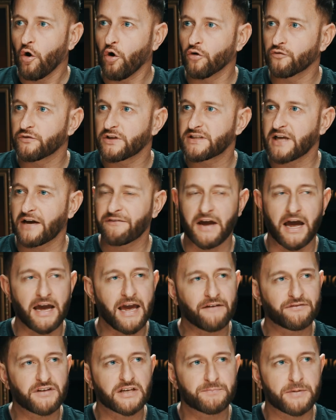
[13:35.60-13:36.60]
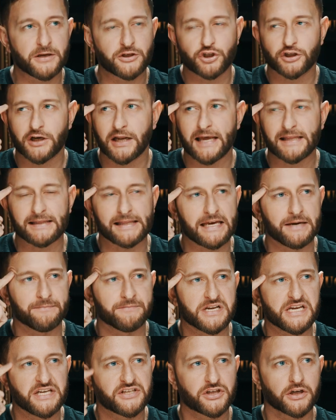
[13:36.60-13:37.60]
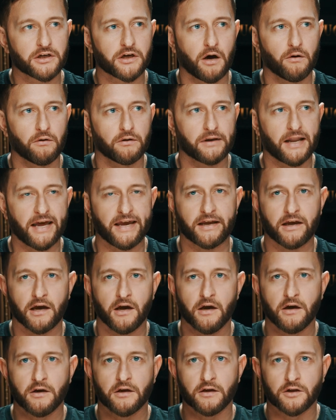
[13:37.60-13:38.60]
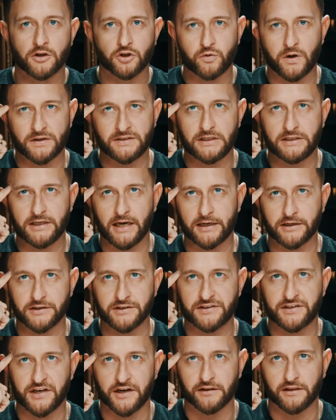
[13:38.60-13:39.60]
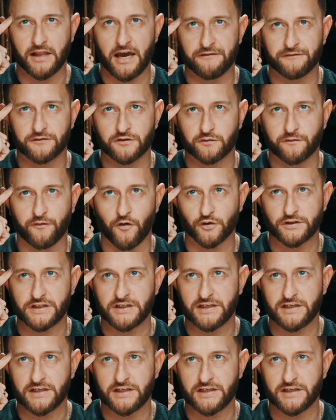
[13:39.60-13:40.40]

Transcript: I had this picture of like Liam Neeson going like, 20 seconds, turn left, 40